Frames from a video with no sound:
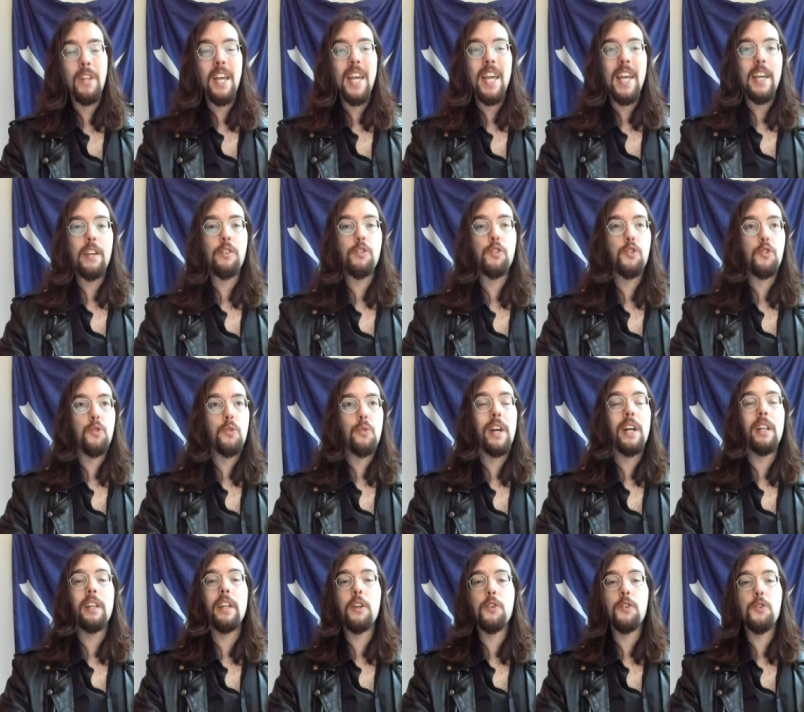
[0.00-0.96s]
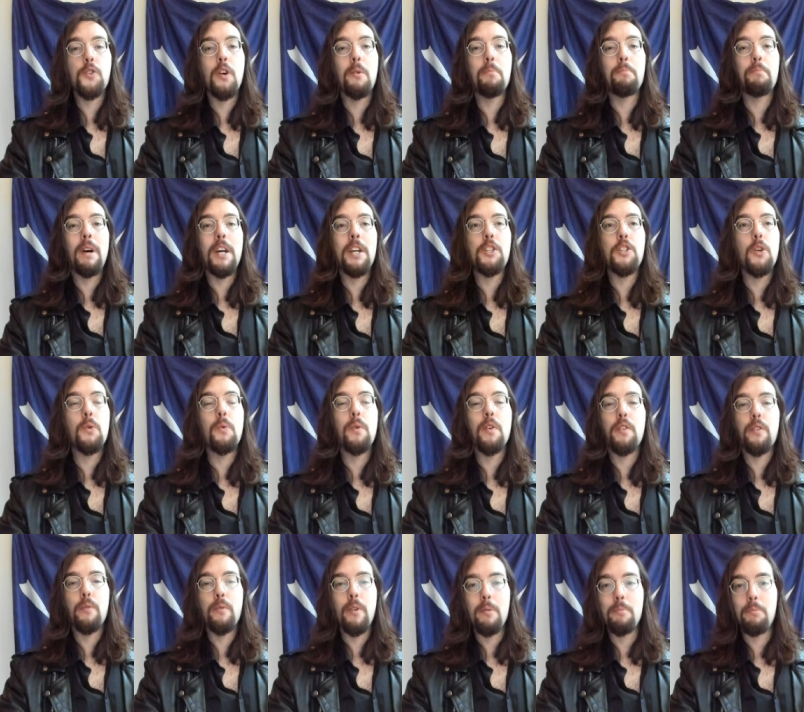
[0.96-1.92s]
is trailing Trump by two or
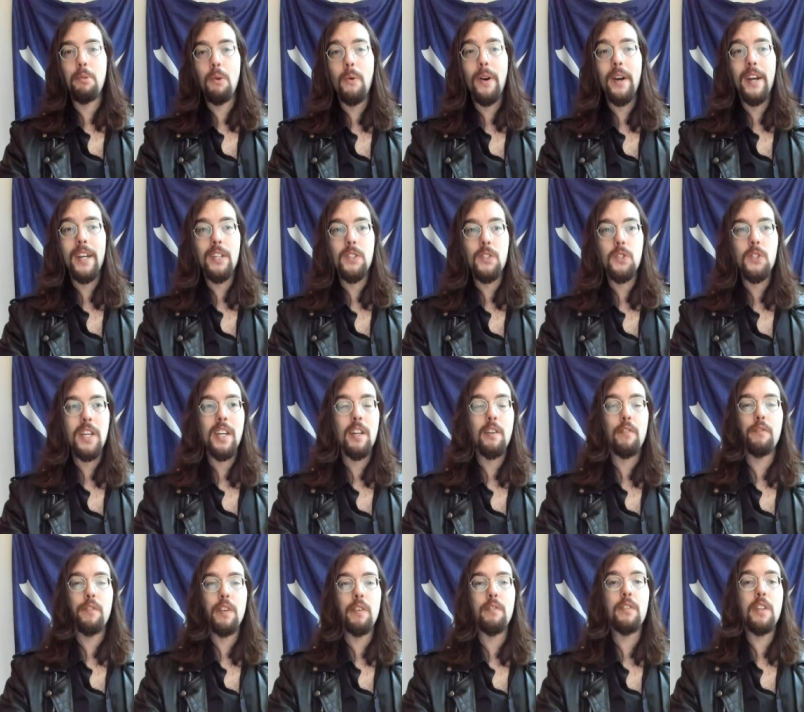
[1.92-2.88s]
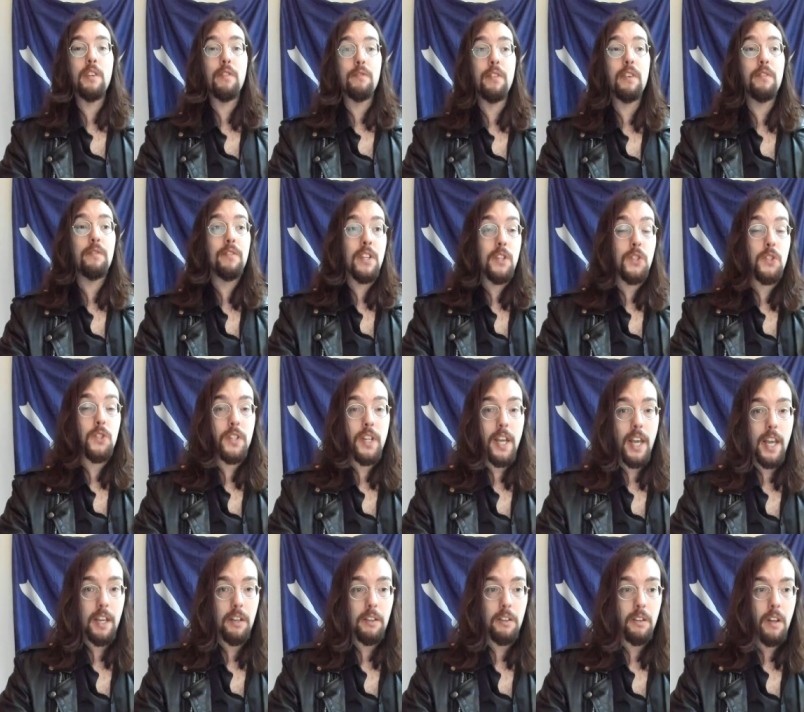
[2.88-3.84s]
three points in a 50-50
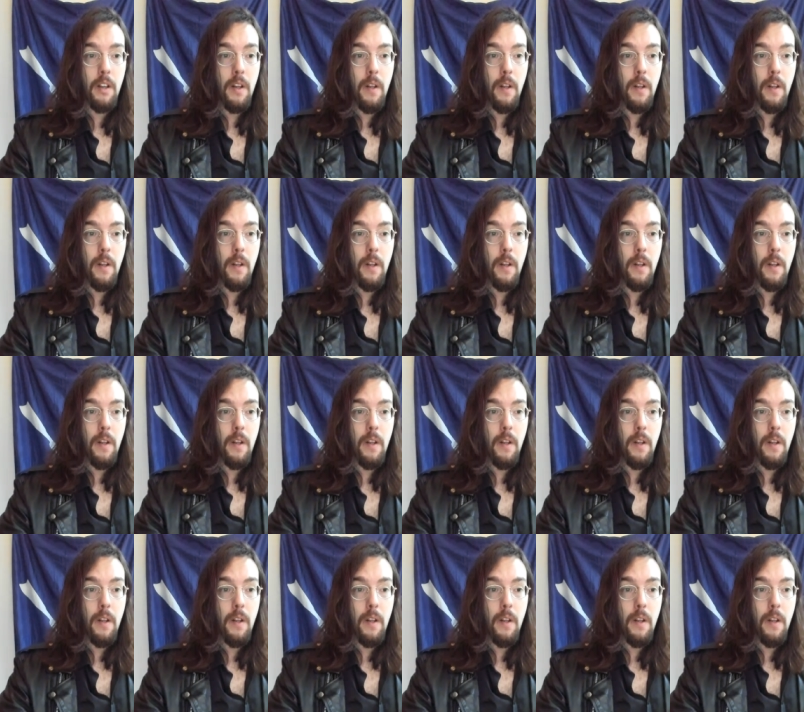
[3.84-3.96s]
state,